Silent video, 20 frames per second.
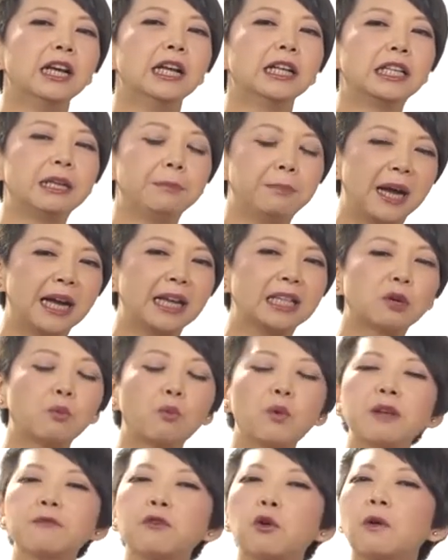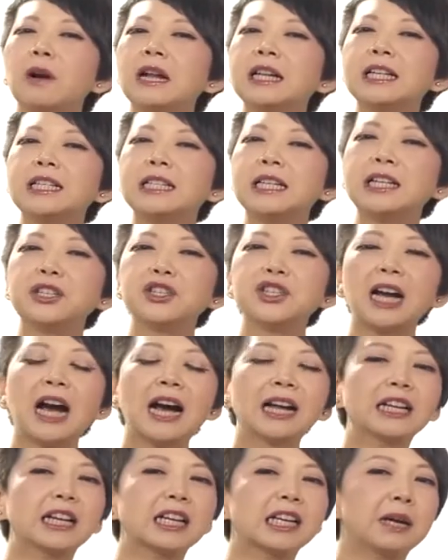debate, we've already seen
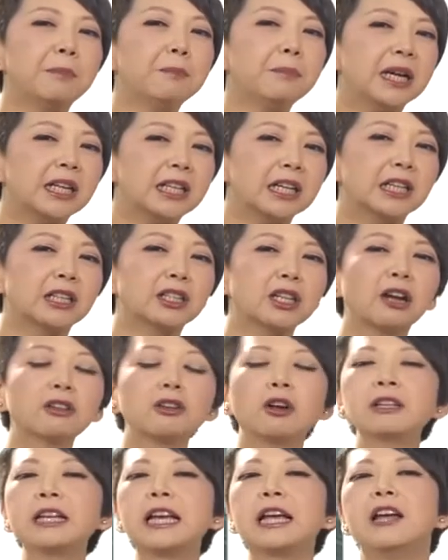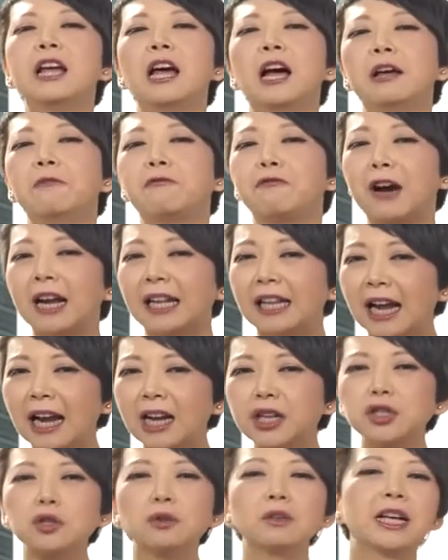China committed not only
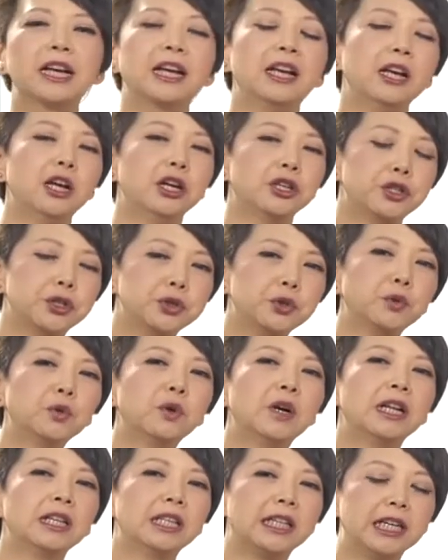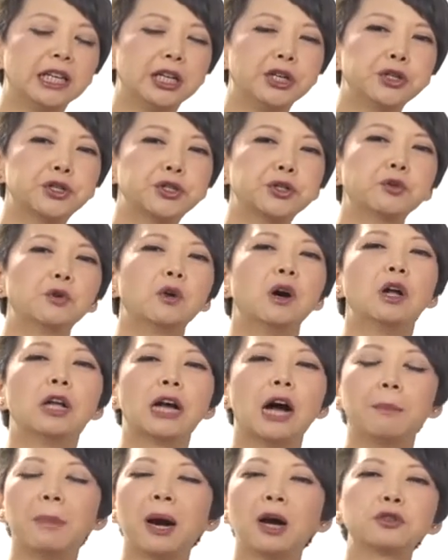financially, to the issue
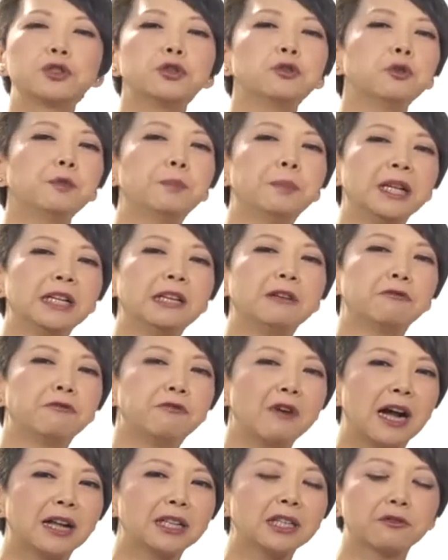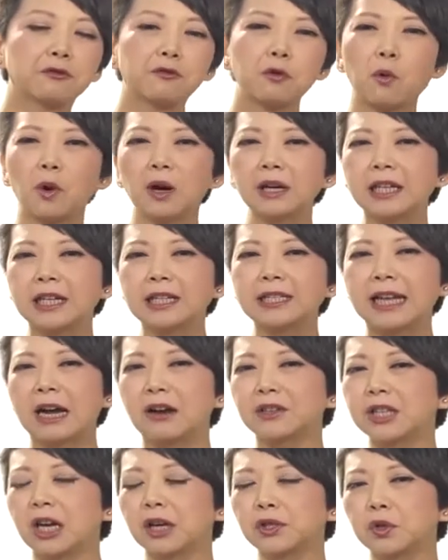about 2 billion fund for the
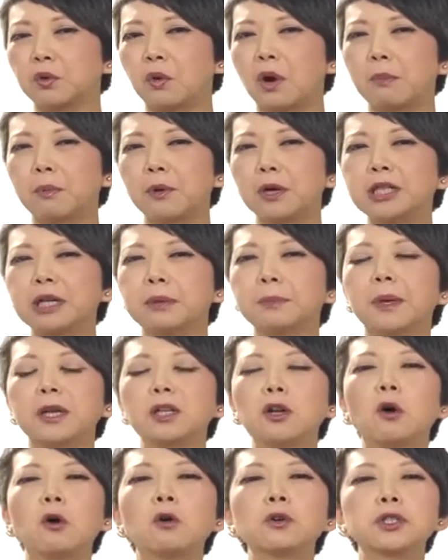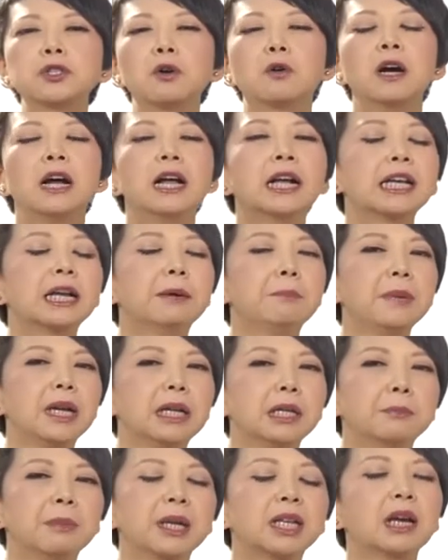South-South cooperation, but also
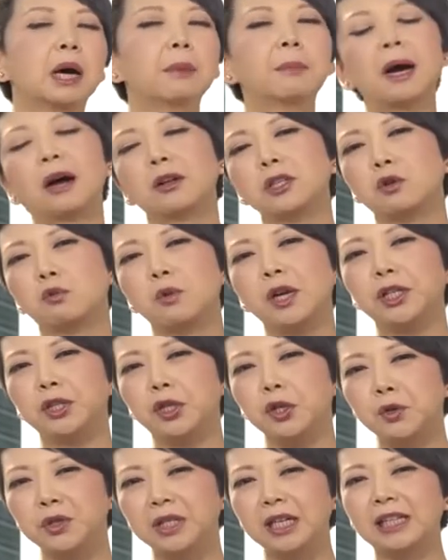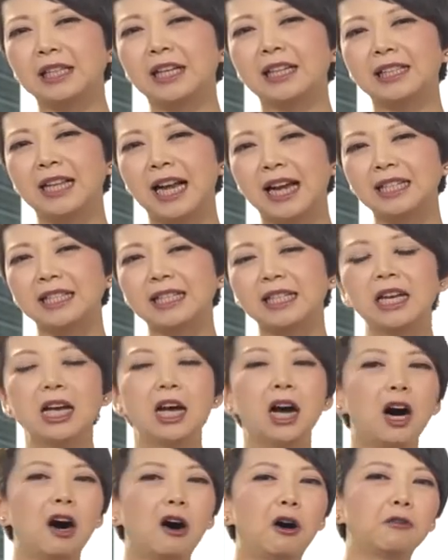commitment about reducing the debts
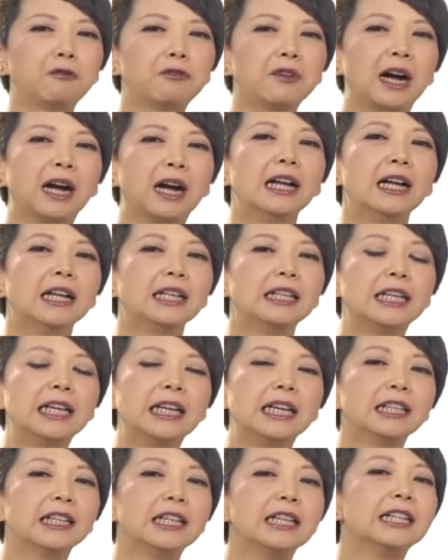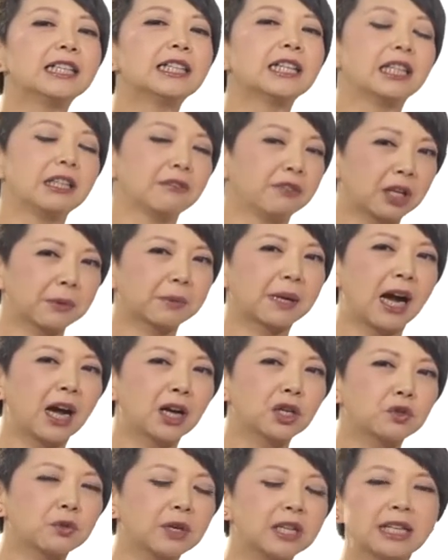of the least developed
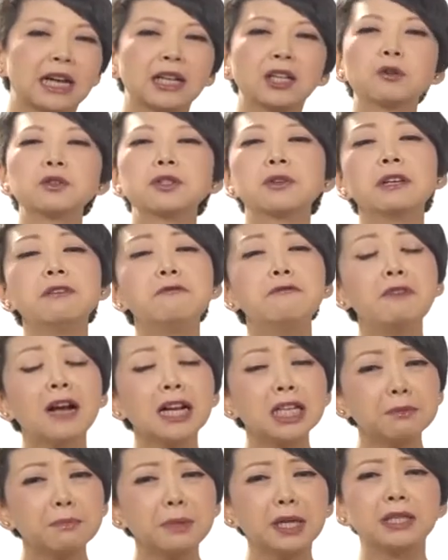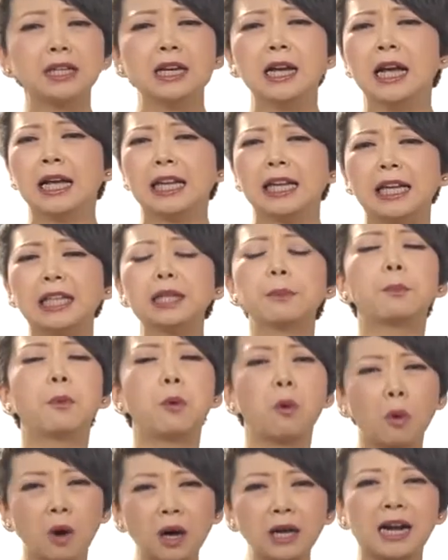countries and also investment in the
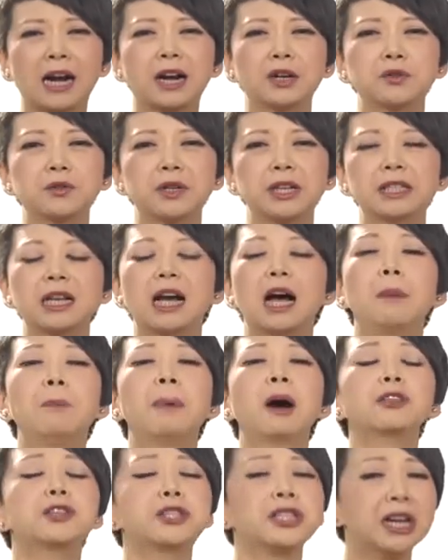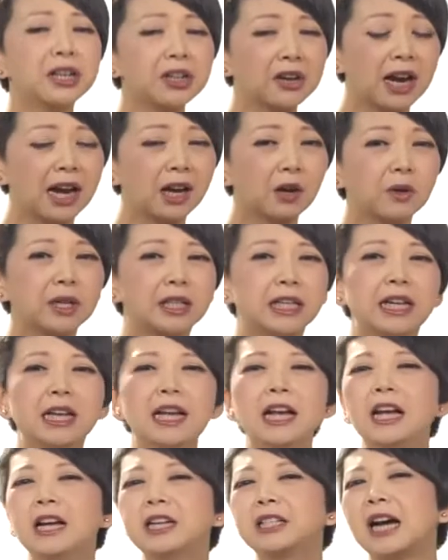poor countries. About gender equity,
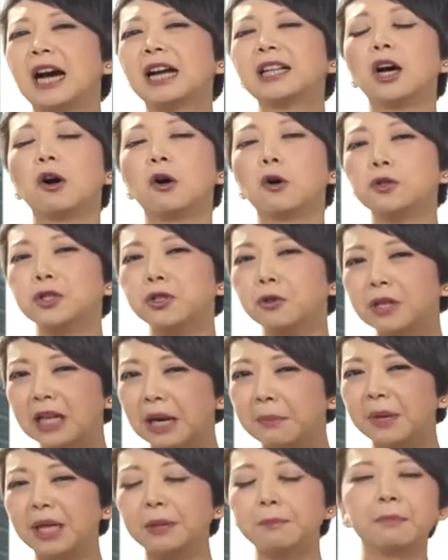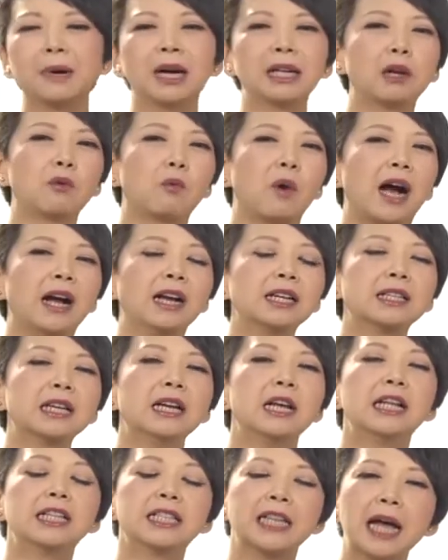China also commit money-wise
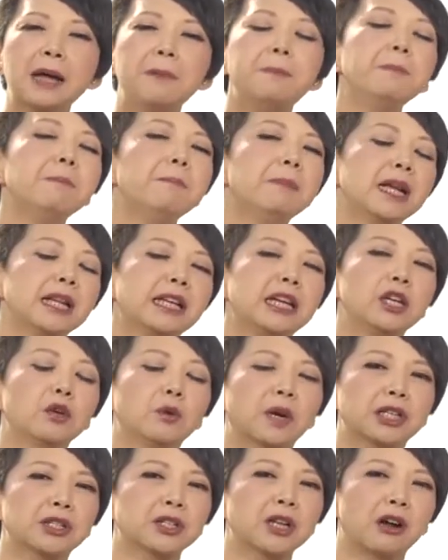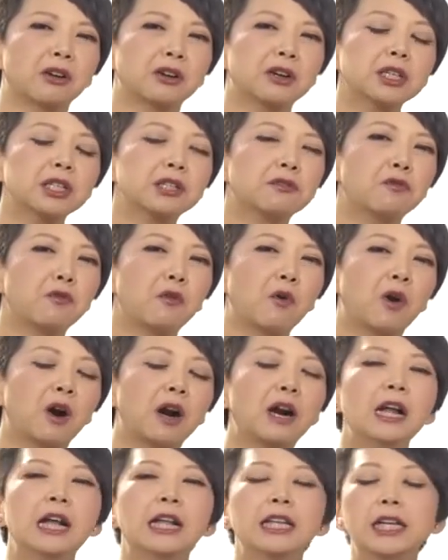10 million US dollars for
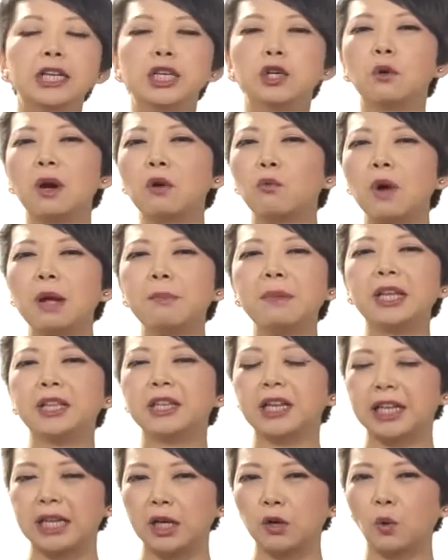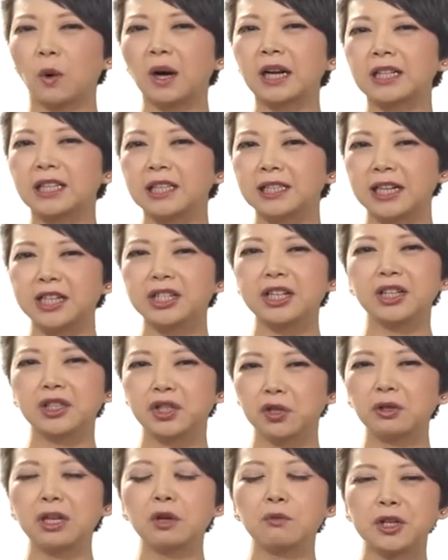the UN Women, the key organization
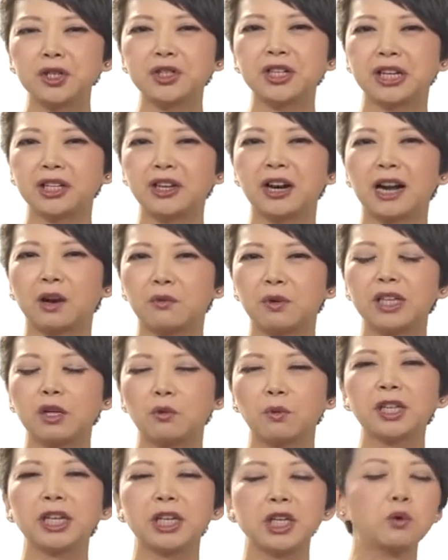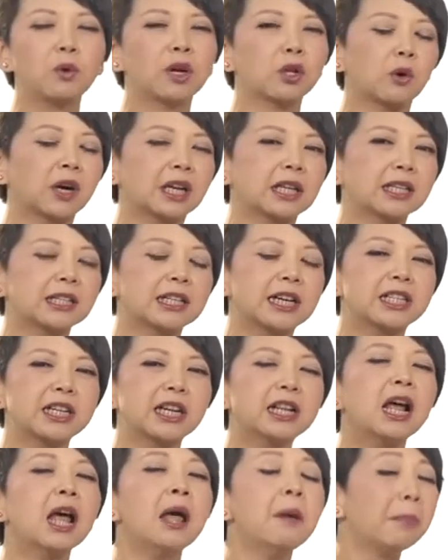dealing with gender equity with the UN
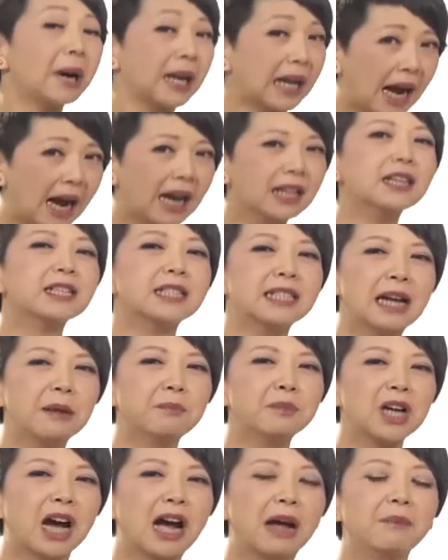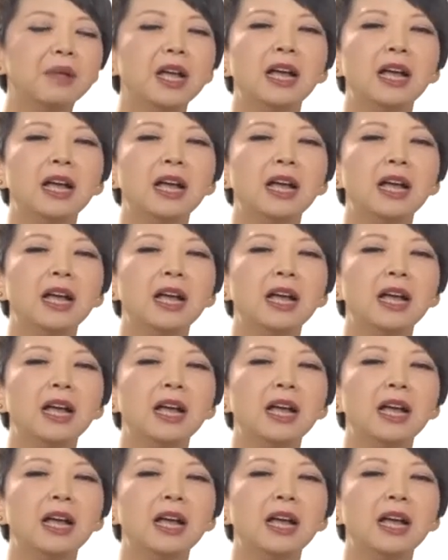organization. But at the same time,